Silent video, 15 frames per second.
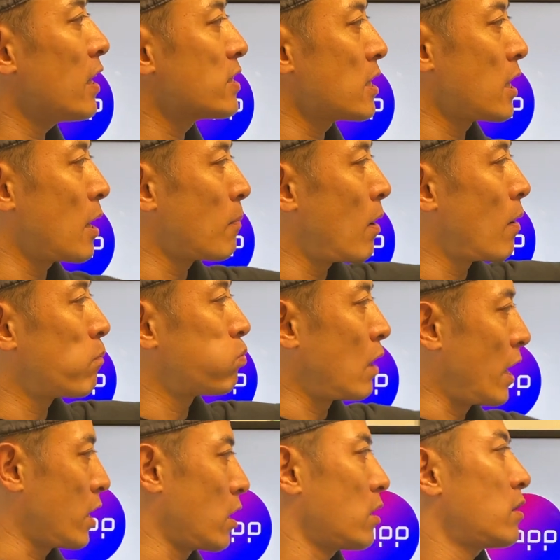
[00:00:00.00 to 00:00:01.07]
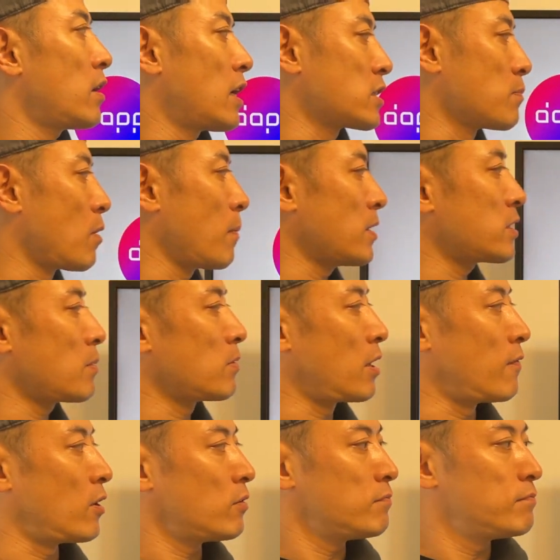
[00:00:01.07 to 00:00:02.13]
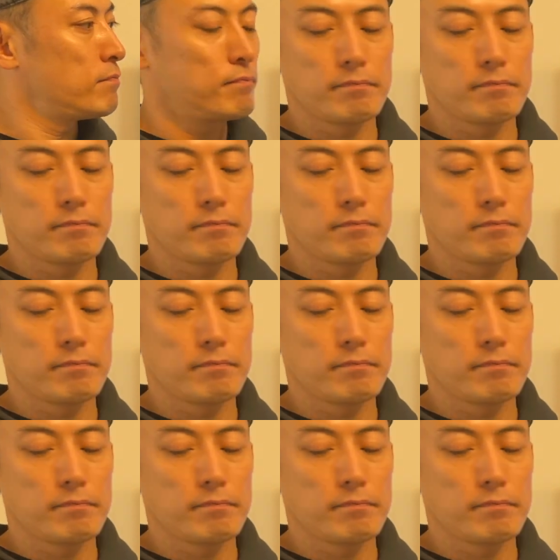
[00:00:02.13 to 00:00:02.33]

is the number one player at the momentum level.